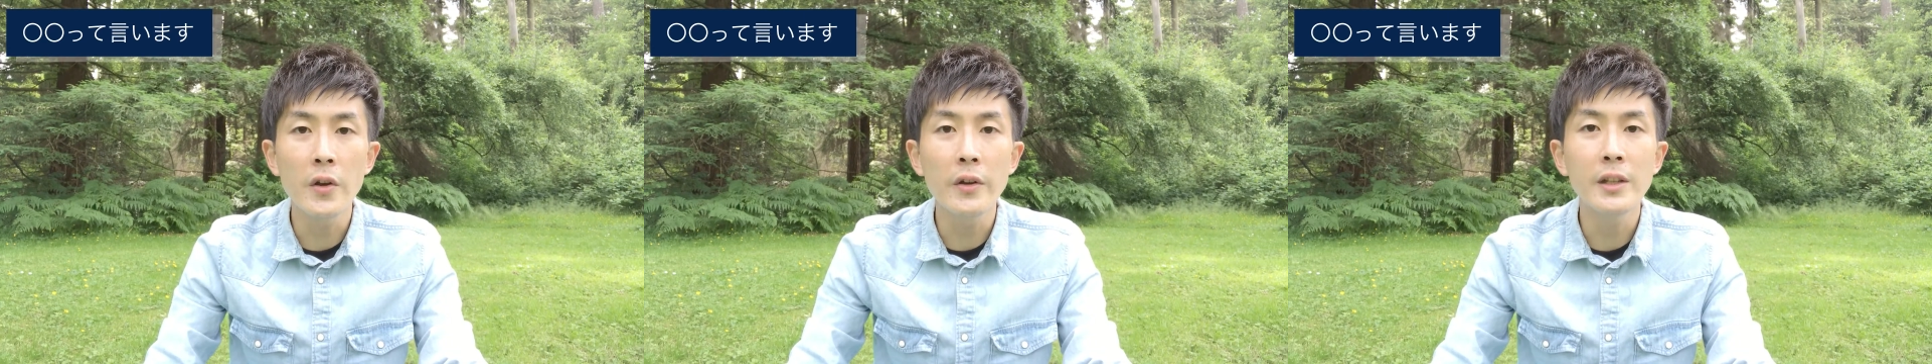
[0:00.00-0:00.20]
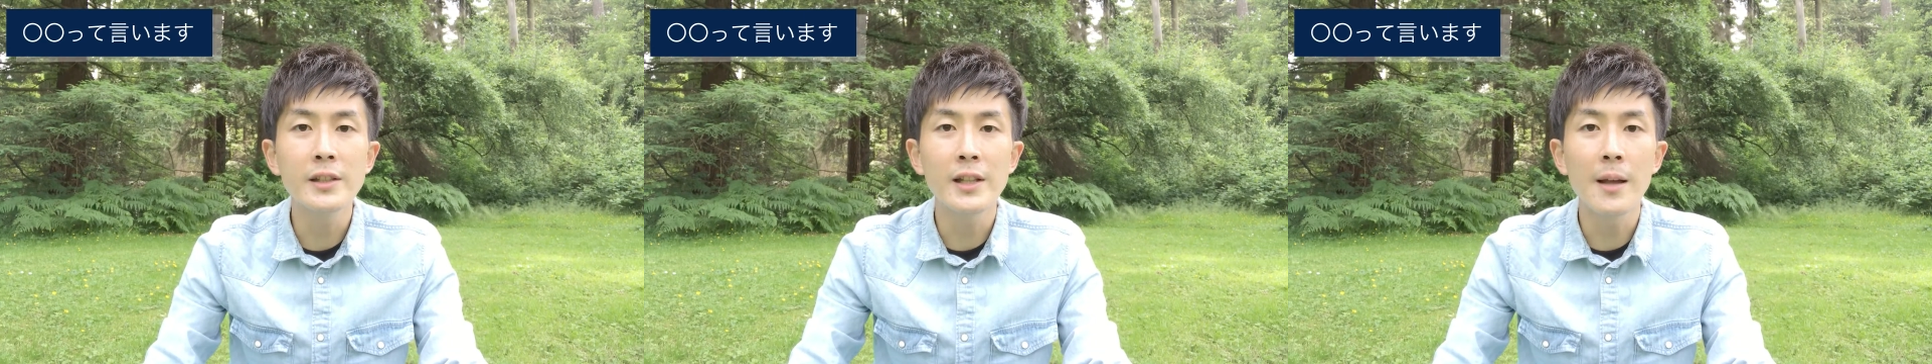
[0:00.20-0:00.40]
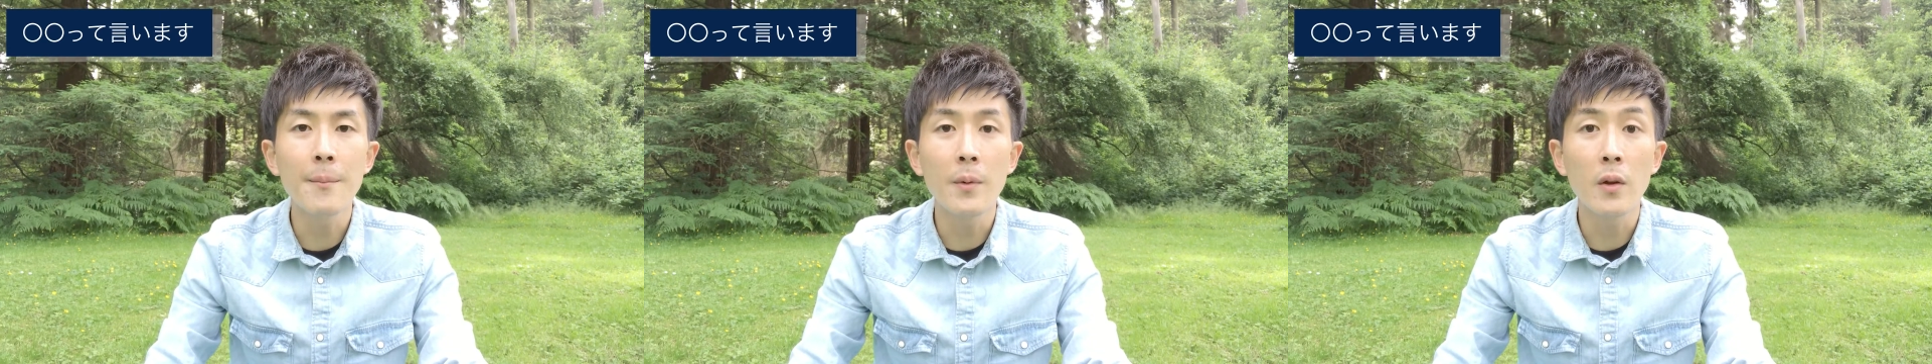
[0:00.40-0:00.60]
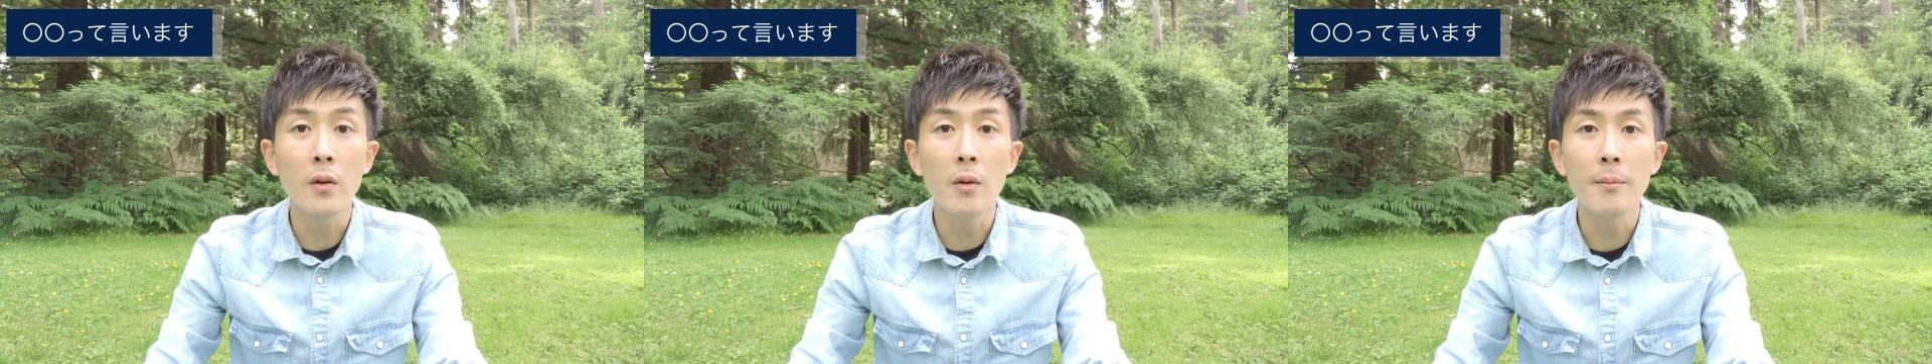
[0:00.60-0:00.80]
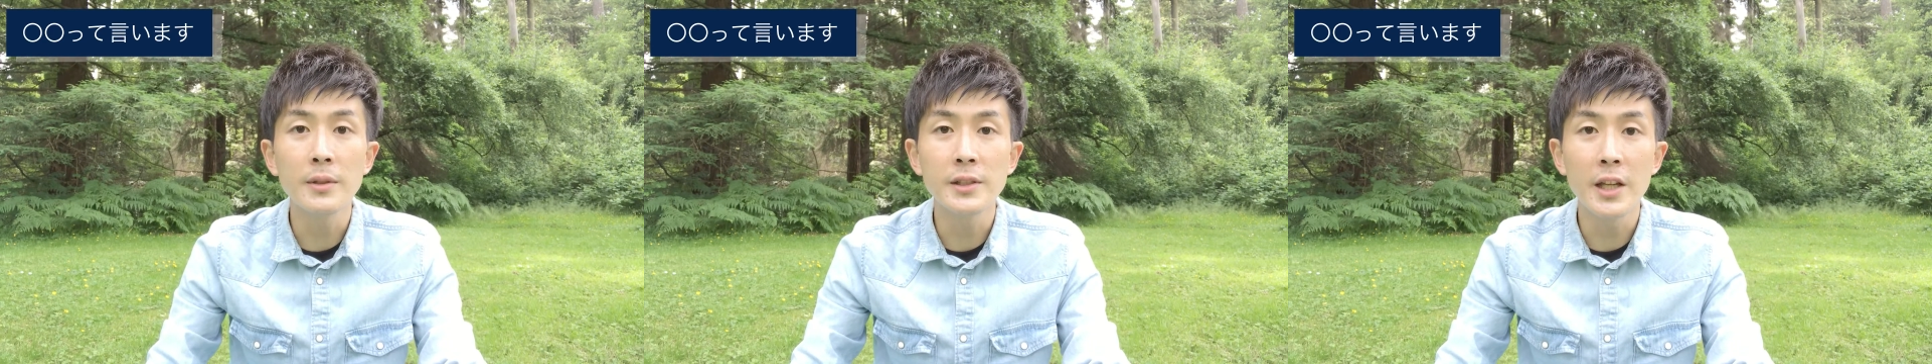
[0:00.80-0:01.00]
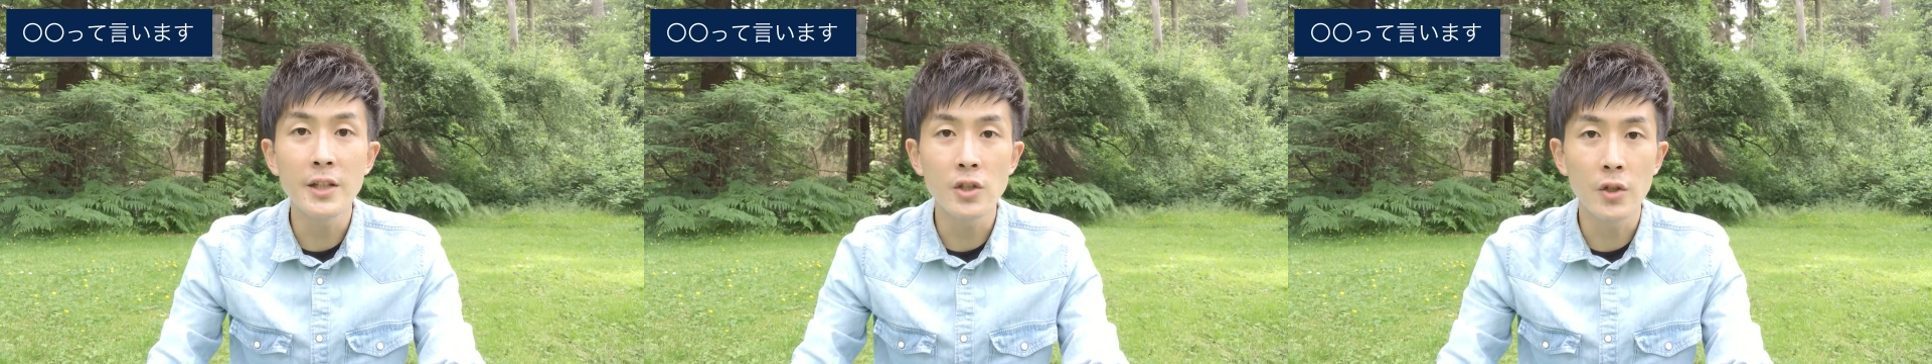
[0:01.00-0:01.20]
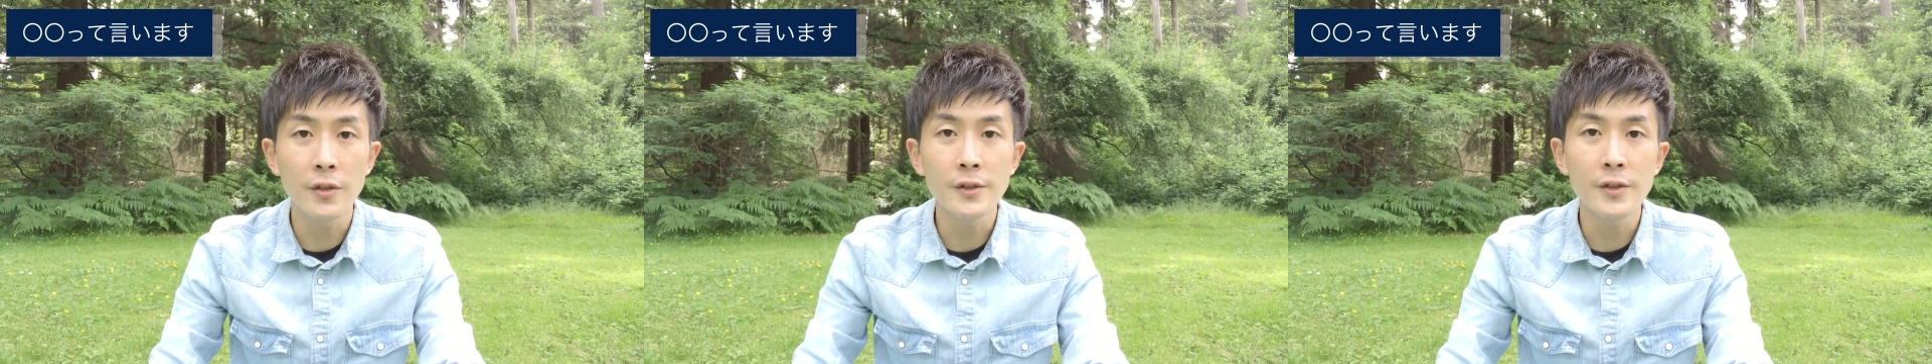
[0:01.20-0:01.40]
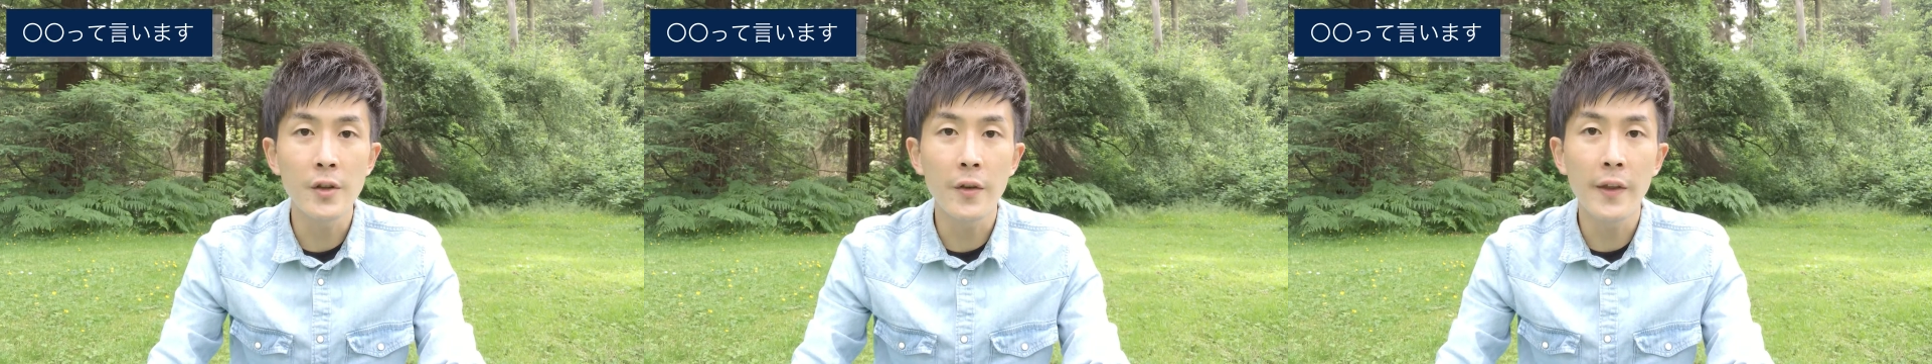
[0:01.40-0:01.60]
example conversation
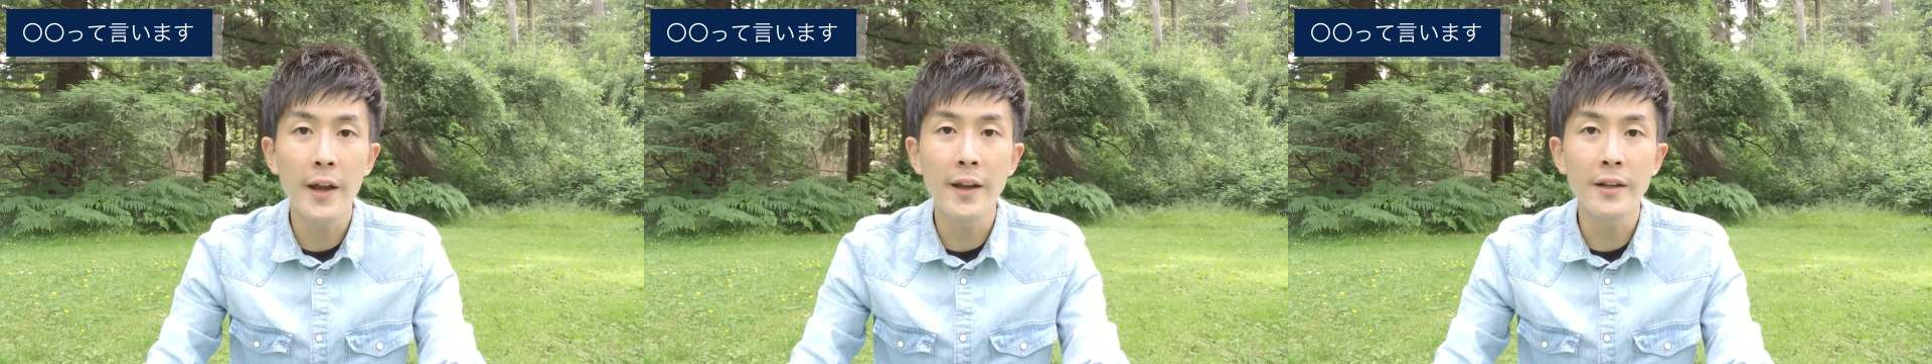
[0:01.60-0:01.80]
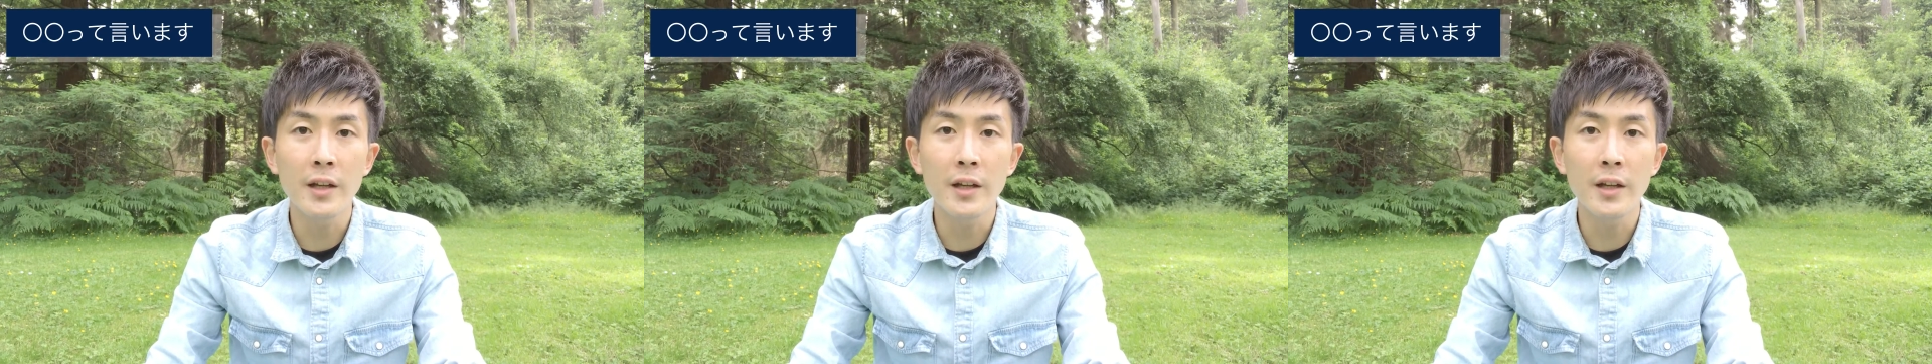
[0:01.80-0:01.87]
so that